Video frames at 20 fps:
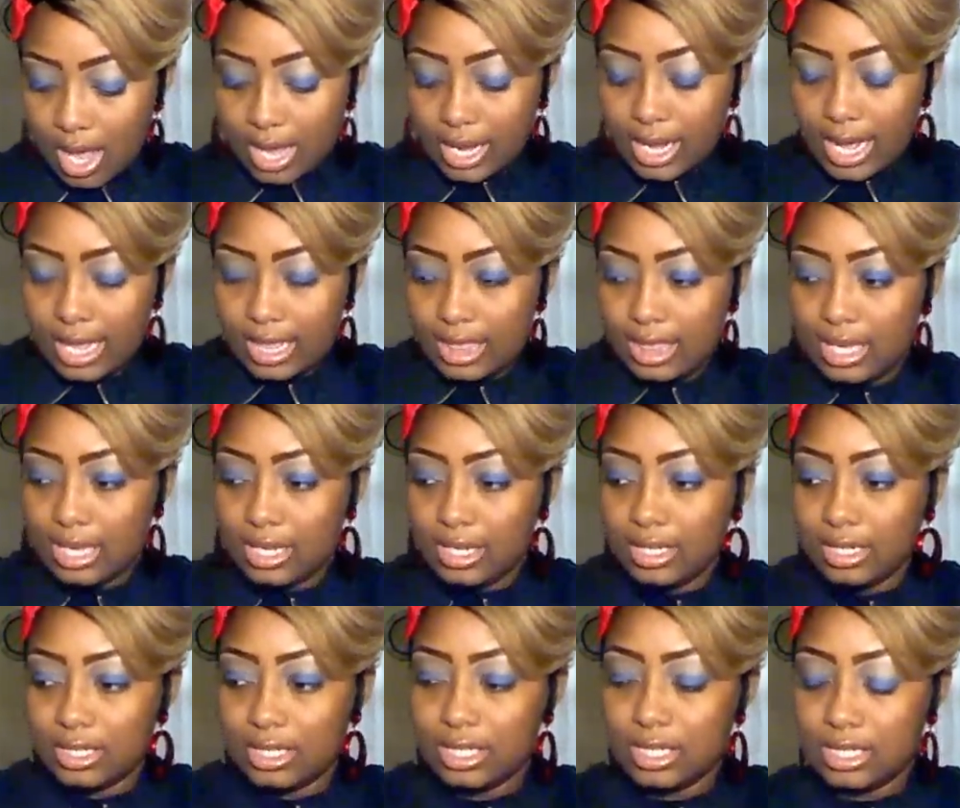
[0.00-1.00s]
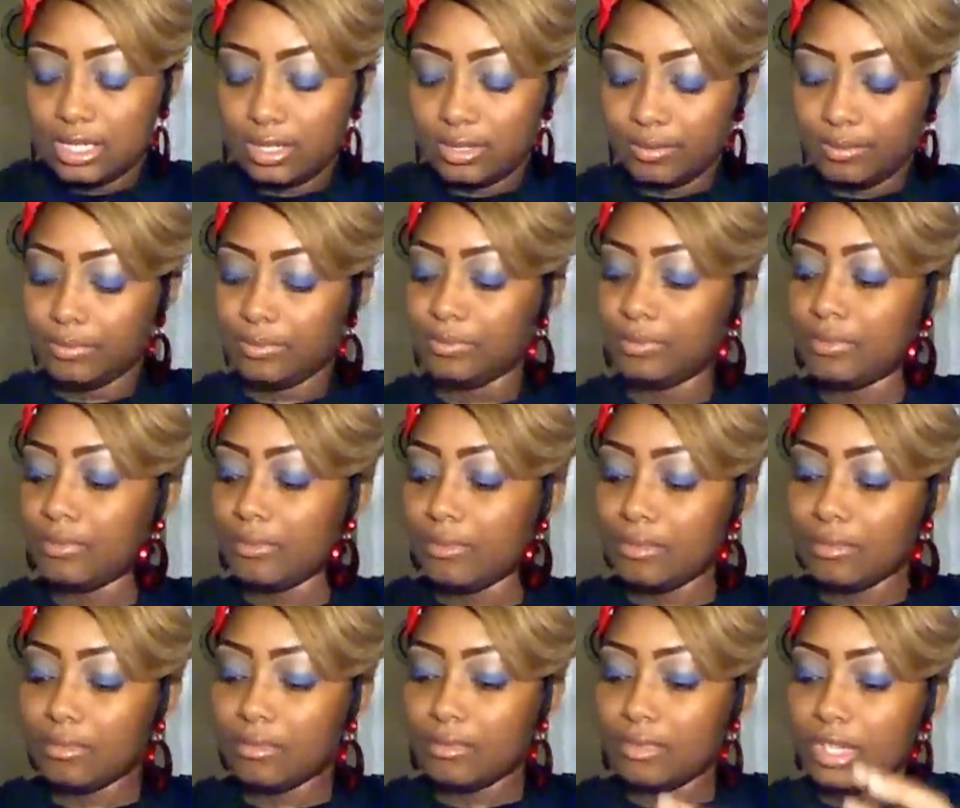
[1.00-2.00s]
I got this.
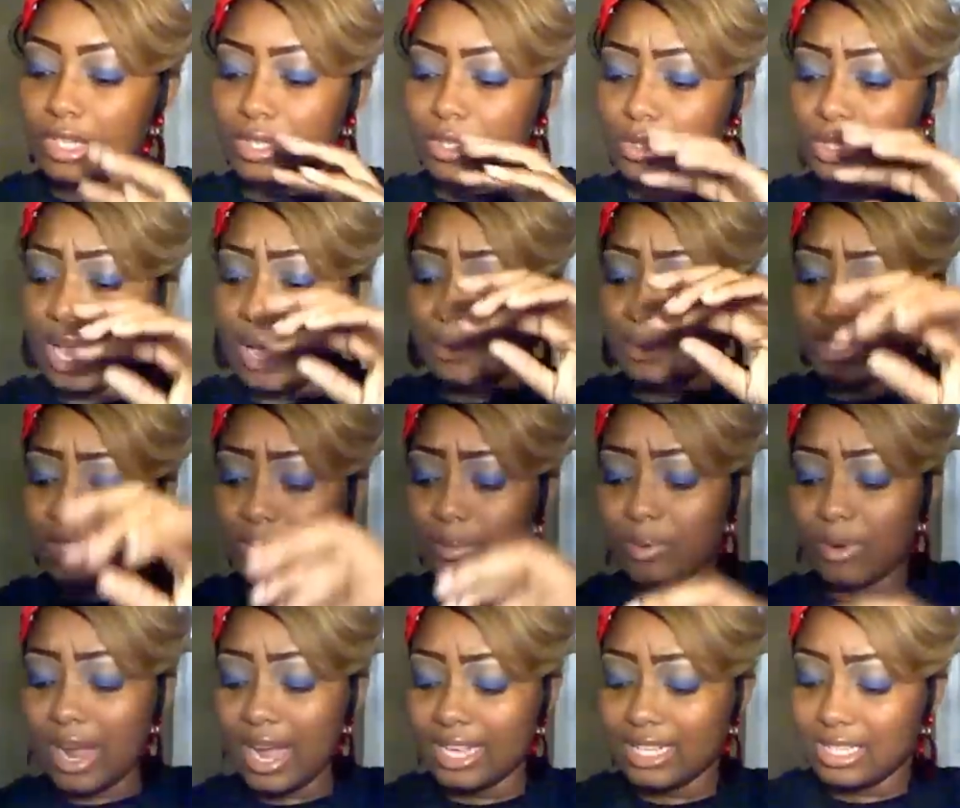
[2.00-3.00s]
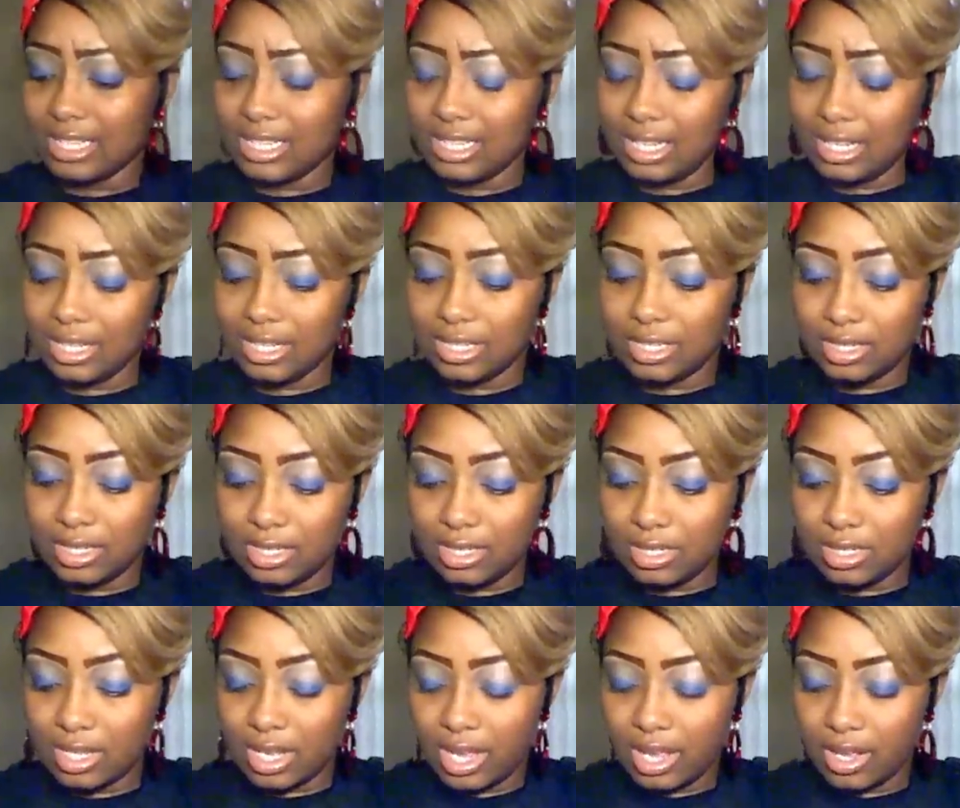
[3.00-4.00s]
This is I was surprised to see this.
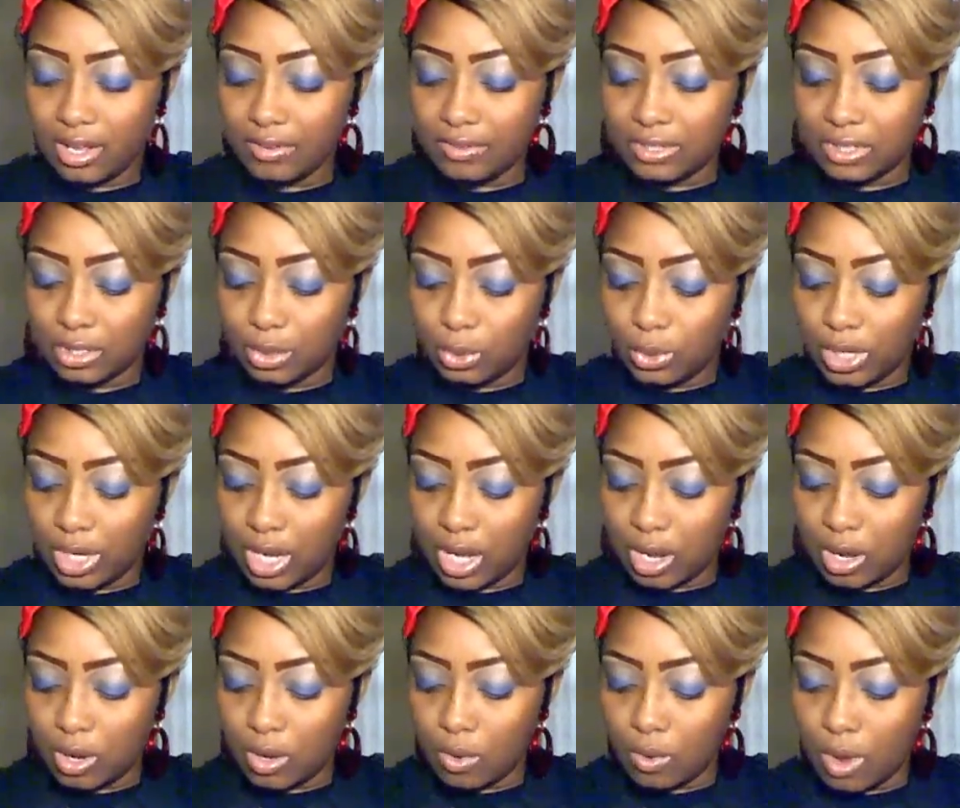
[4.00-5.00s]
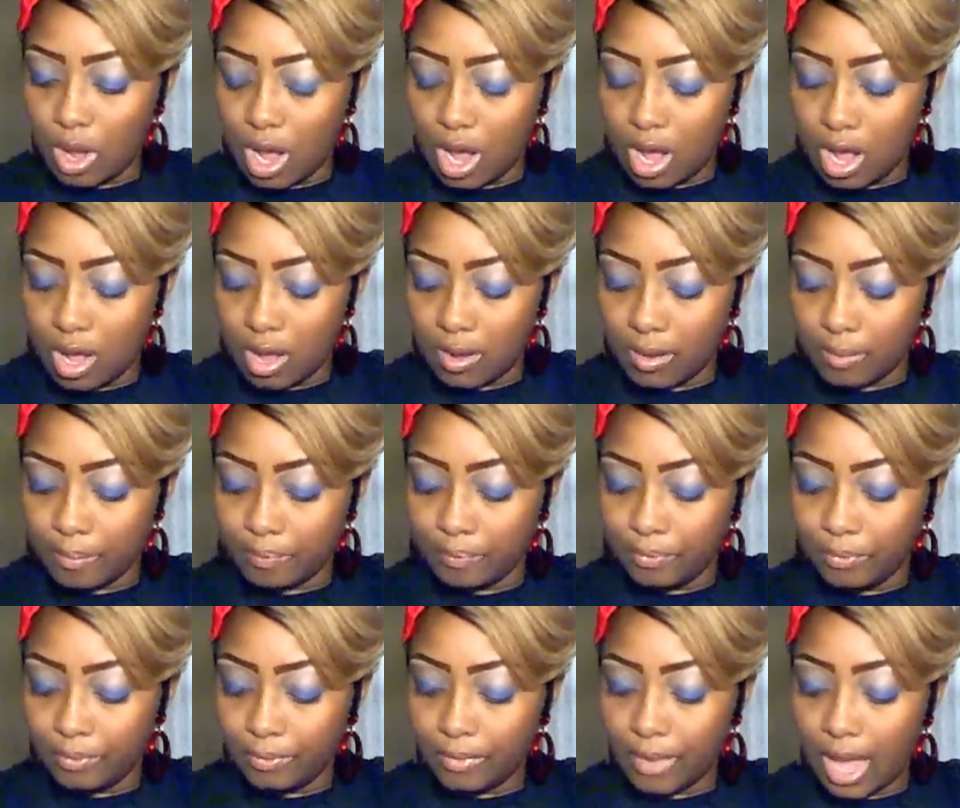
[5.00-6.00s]
This is the e.l.f. Studio
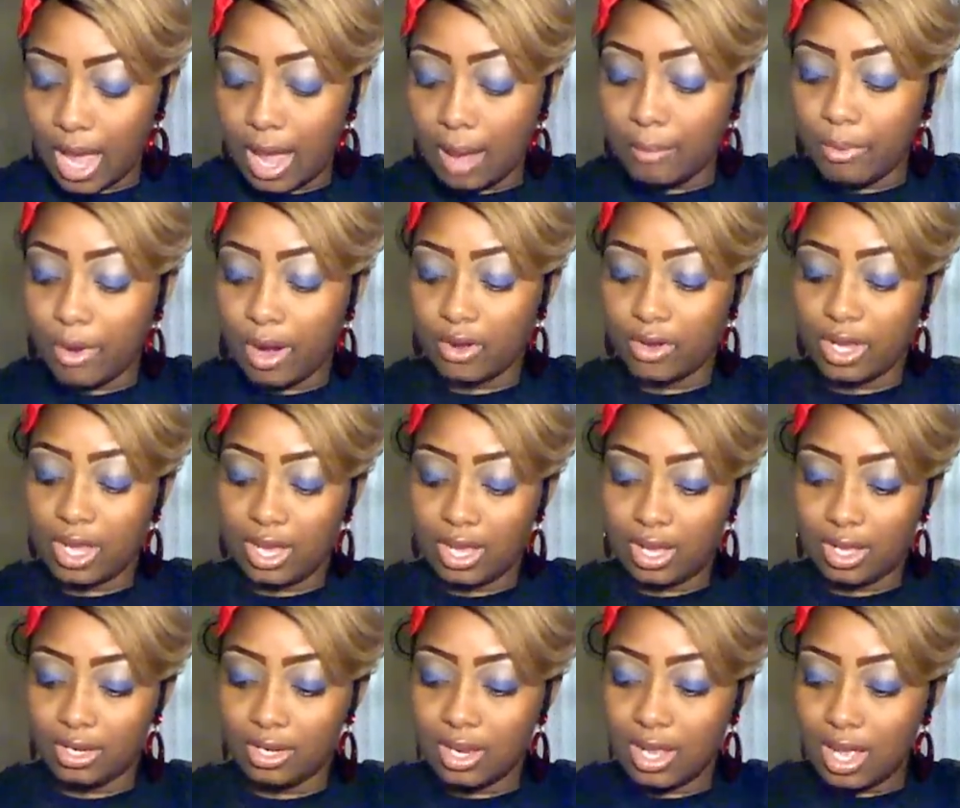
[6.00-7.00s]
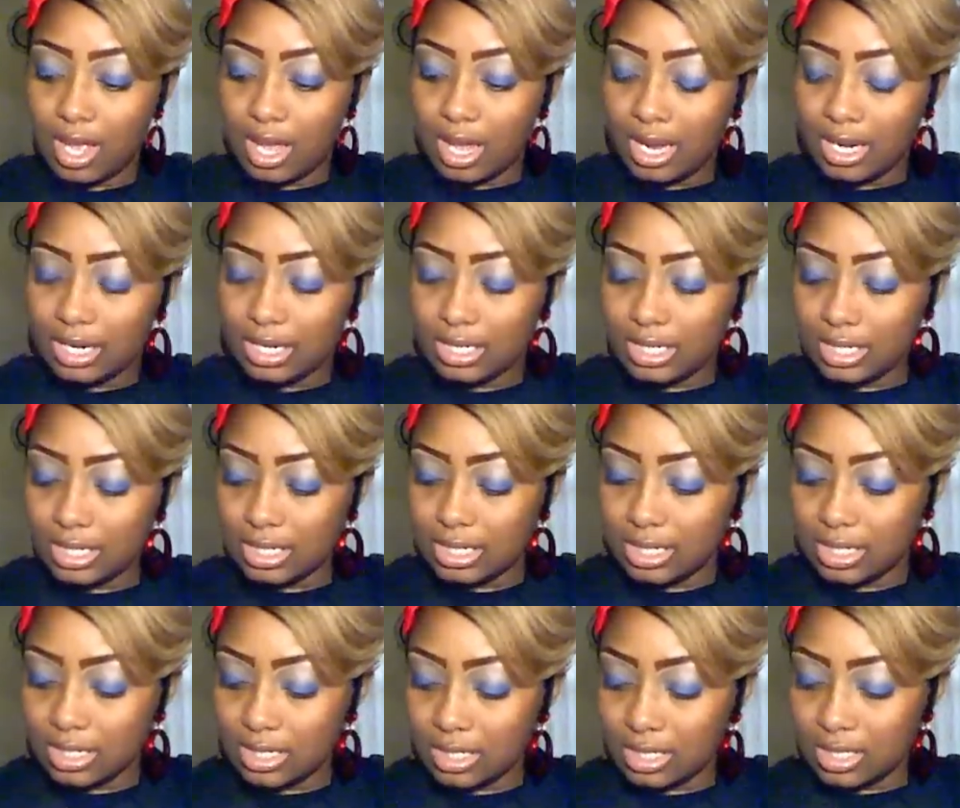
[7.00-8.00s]
um, eyebrow kit, and this
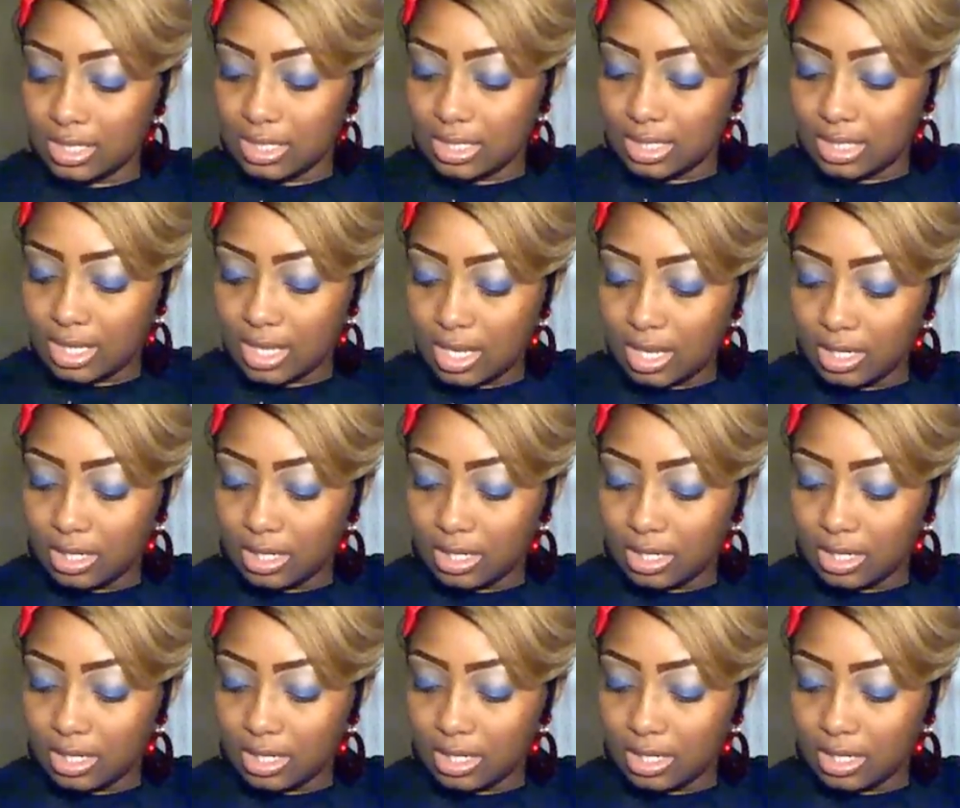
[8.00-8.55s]
is